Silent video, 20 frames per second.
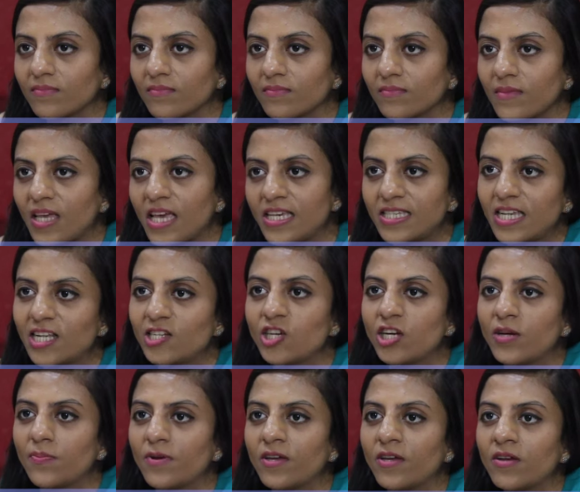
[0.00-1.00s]
With this, she
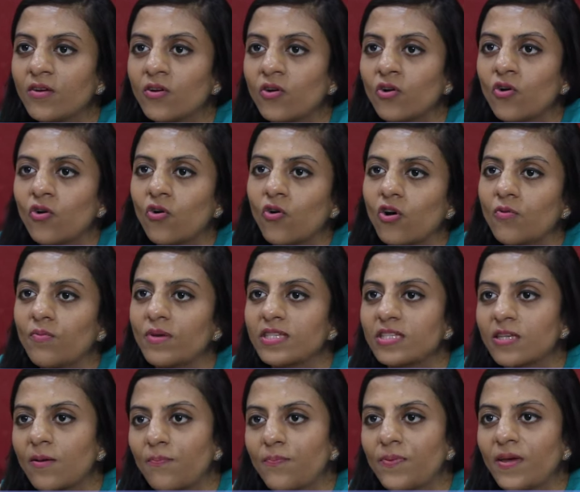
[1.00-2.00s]
became the first
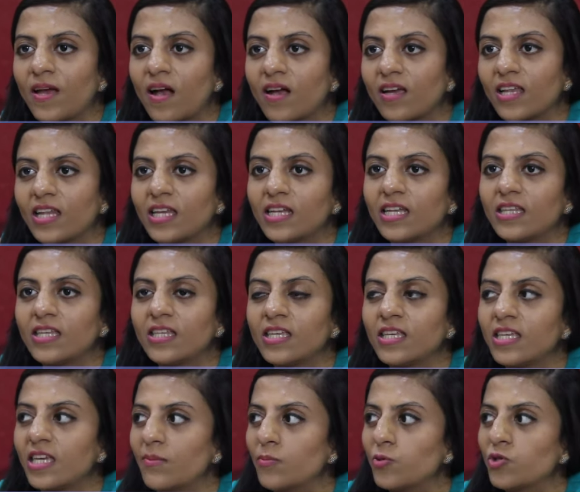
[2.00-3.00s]
differently able candidate
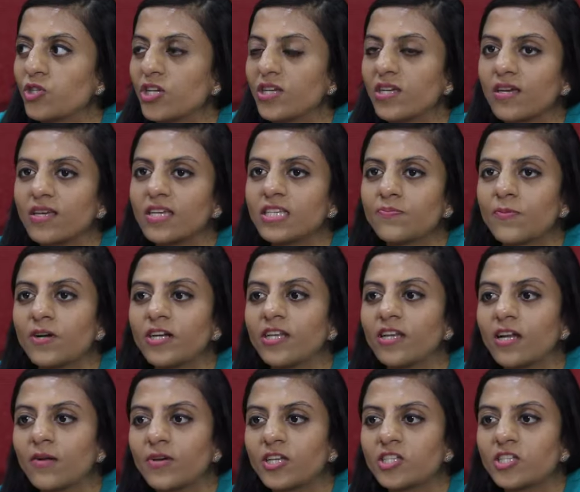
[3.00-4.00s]
to top the coveted
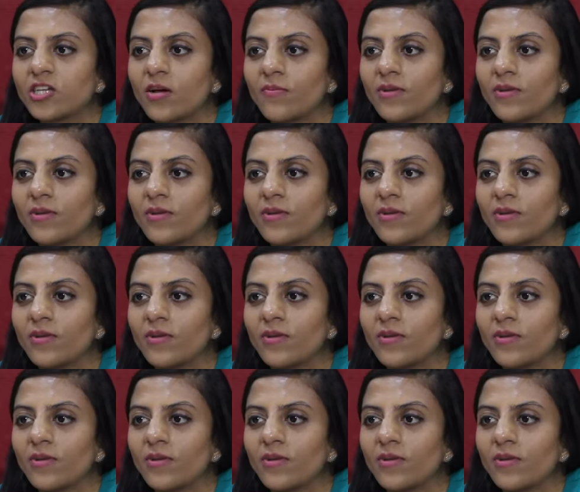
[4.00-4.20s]
exam.